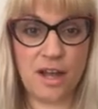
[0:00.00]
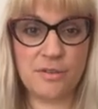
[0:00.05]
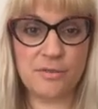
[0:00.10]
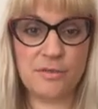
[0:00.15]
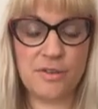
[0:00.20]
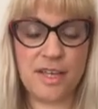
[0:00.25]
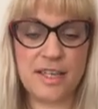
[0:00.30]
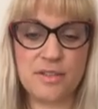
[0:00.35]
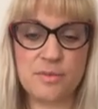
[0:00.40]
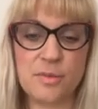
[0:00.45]
on
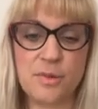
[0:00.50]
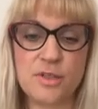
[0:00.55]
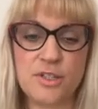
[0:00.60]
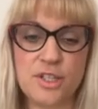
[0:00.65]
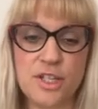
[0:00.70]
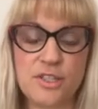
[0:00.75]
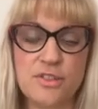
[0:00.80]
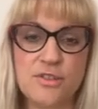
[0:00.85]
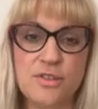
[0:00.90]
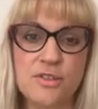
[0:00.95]
Facebook
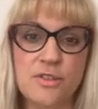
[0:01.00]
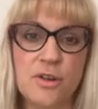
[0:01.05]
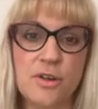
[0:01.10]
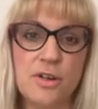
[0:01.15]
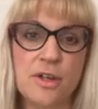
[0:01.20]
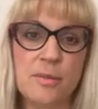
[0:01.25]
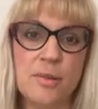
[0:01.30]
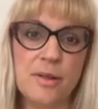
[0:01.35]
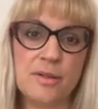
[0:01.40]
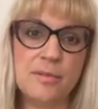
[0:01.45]
just to
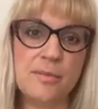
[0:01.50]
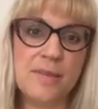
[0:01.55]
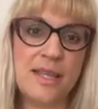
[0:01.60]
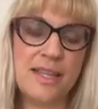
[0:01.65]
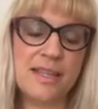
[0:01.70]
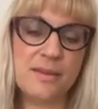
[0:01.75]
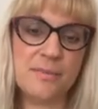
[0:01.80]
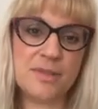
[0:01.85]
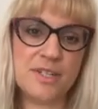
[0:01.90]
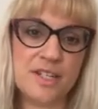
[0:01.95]
talk about
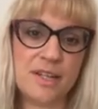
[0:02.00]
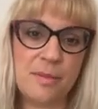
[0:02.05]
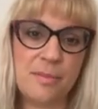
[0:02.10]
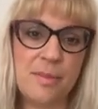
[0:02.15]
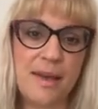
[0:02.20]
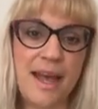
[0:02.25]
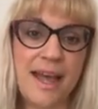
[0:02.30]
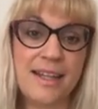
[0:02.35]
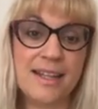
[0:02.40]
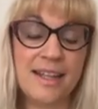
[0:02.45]

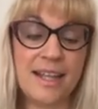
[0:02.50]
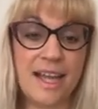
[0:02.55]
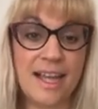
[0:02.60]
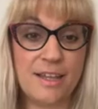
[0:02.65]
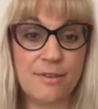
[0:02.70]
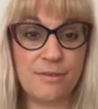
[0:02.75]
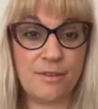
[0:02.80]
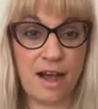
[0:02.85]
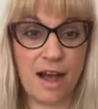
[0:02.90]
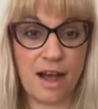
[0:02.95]
mediumship and
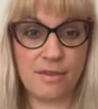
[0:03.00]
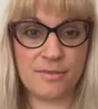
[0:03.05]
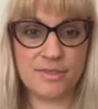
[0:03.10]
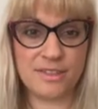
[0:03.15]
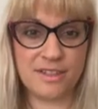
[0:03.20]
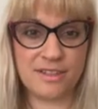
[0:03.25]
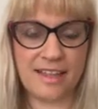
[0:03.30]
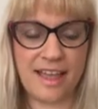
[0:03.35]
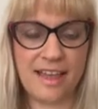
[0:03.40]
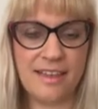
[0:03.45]
life
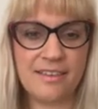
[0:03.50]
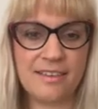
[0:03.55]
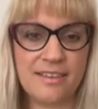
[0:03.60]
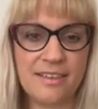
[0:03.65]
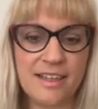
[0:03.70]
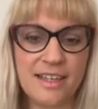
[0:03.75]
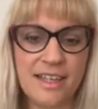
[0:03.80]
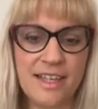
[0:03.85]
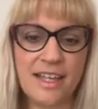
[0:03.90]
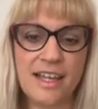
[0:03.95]
after death,